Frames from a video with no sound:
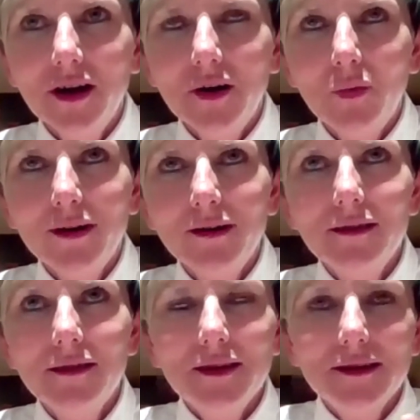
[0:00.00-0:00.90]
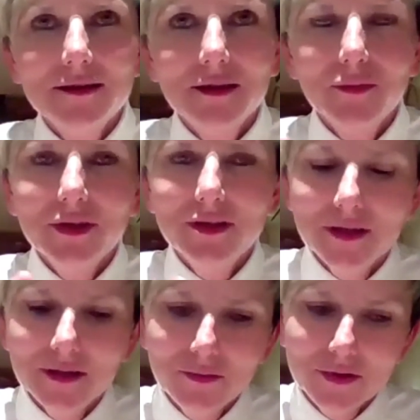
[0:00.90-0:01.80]
one of the things that we
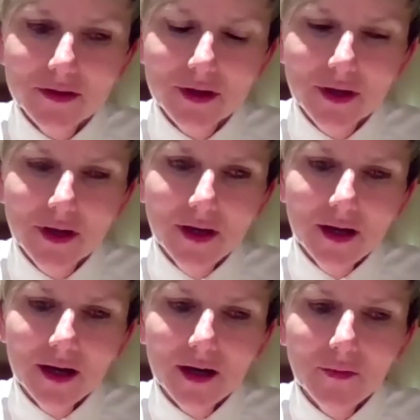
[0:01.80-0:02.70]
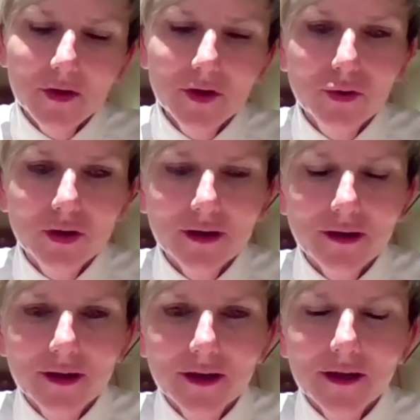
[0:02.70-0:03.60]
did was when you look
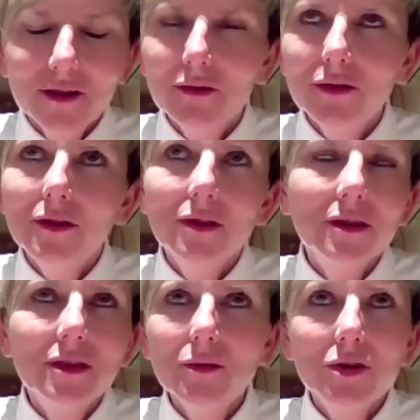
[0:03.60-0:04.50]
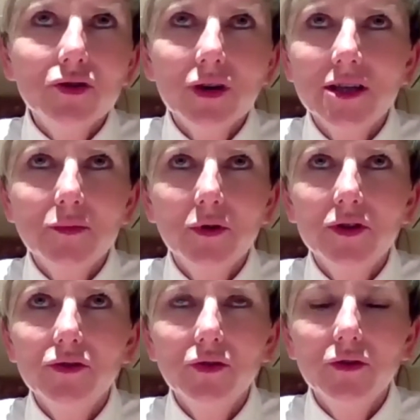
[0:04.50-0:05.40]
at the thing with
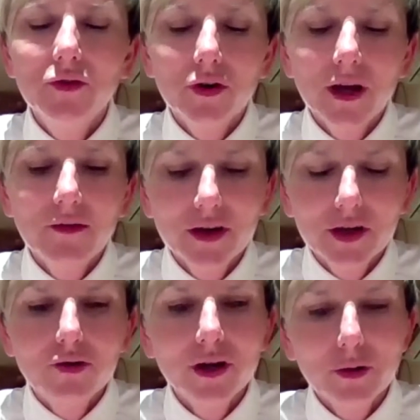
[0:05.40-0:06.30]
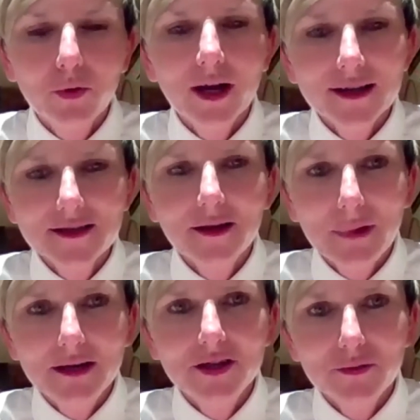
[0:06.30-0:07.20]
transport, you've got to have an incredible
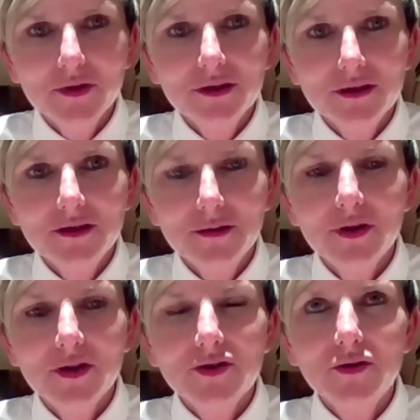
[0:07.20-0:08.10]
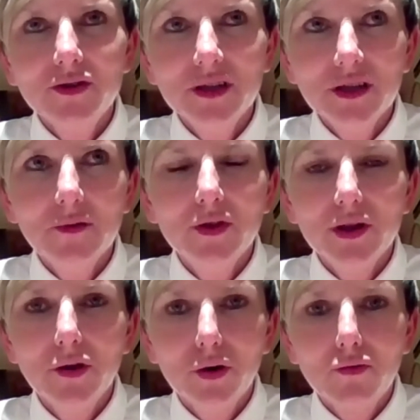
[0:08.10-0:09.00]
asset management system, because you're dealing
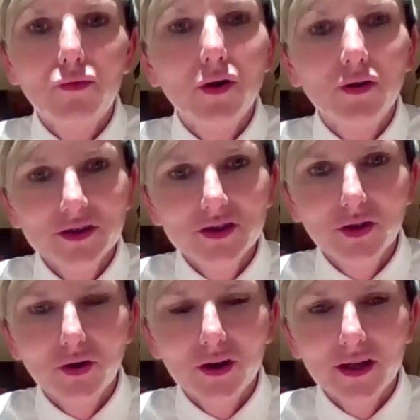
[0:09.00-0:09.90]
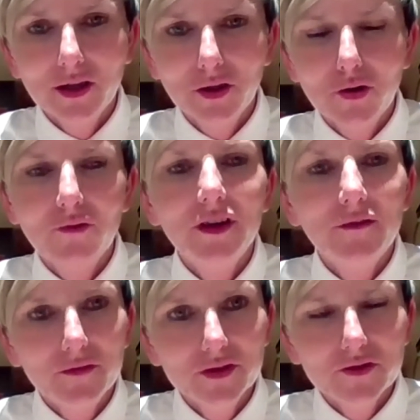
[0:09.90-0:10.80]
with a lot of rolling stock and a lot of
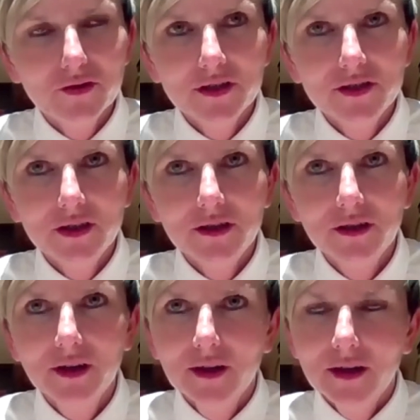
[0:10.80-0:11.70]
infrastructure.